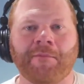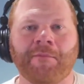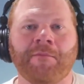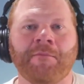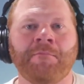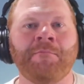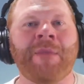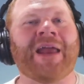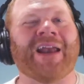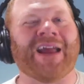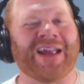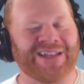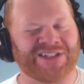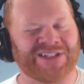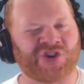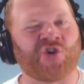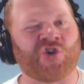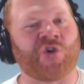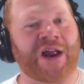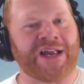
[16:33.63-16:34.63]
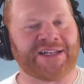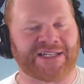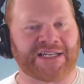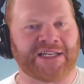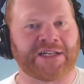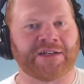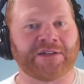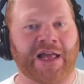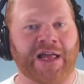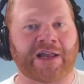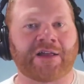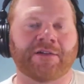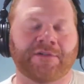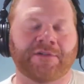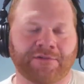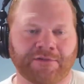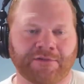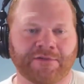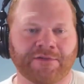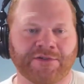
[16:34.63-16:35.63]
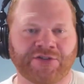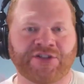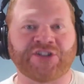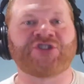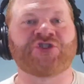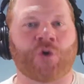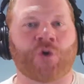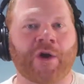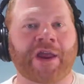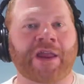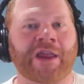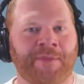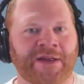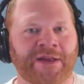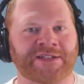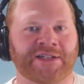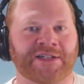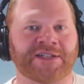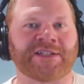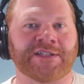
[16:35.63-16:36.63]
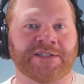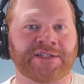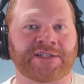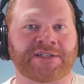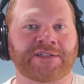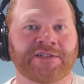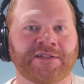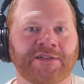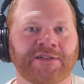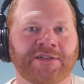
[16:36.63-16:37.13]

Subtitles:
Meta is crazy, like destroying businesses.